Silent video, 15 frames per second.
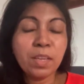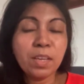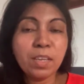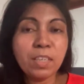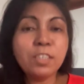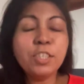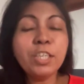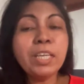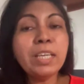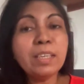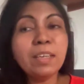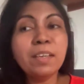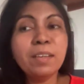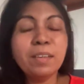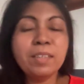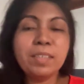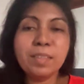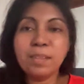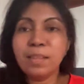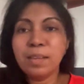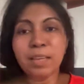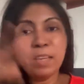
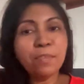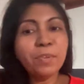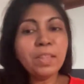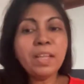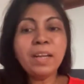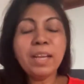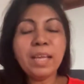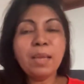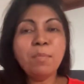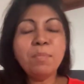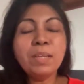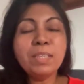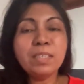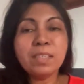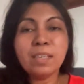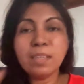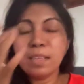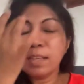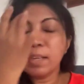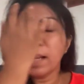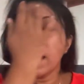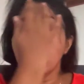even the name, it's
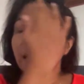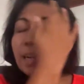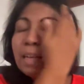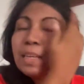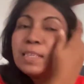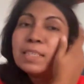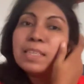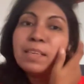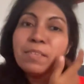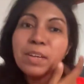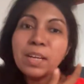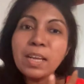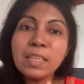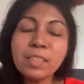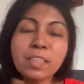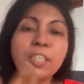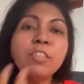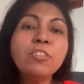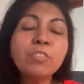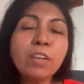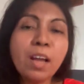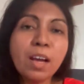the title, it's given as
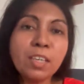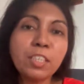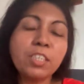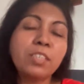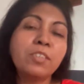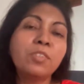introduction.